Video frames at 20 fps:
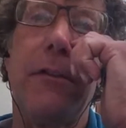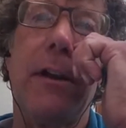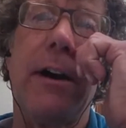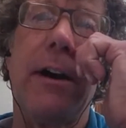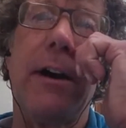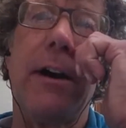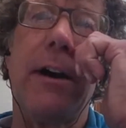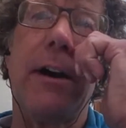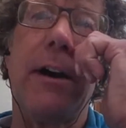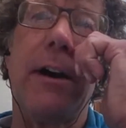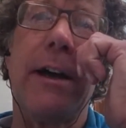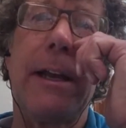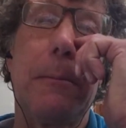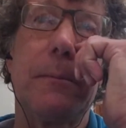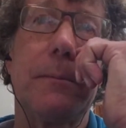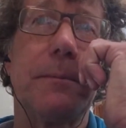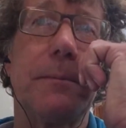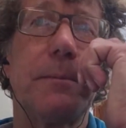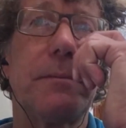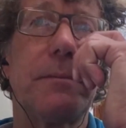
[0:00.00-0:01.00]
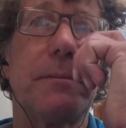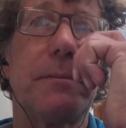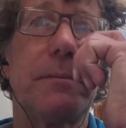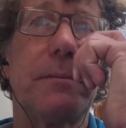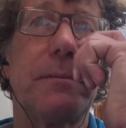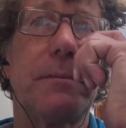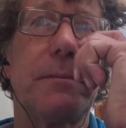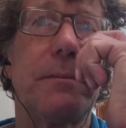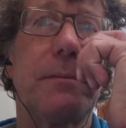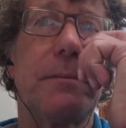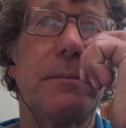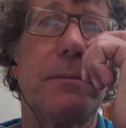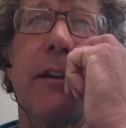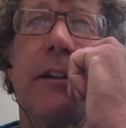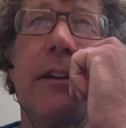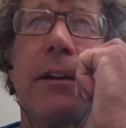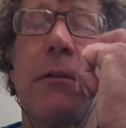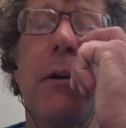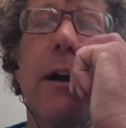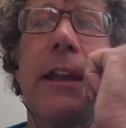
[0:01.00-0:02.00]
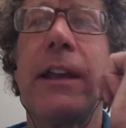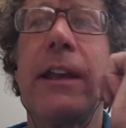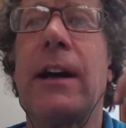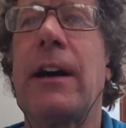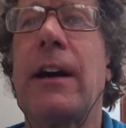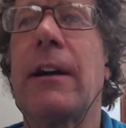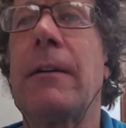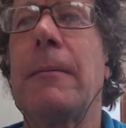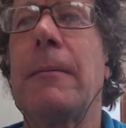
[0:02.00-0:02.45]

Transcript: good at flying, having started quite